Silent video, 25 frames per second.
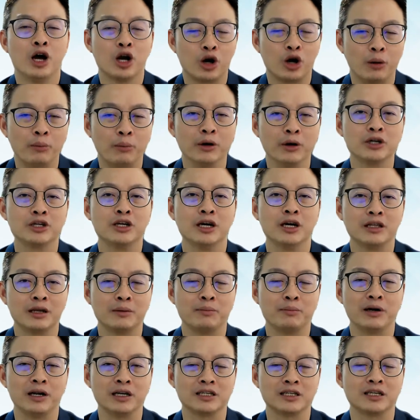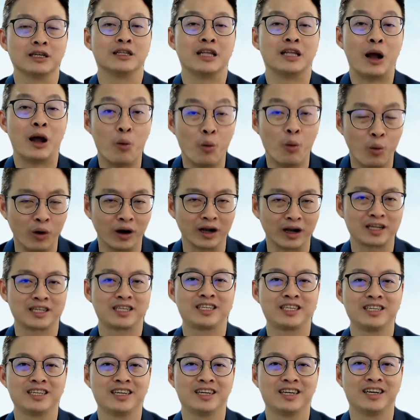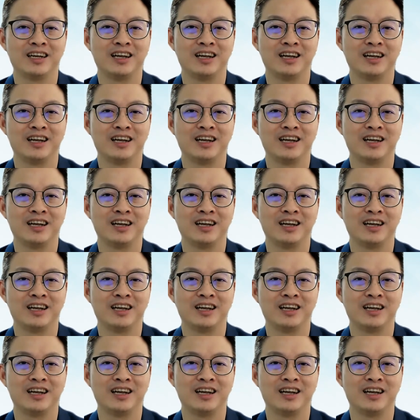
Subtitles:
commercial enterprise that works.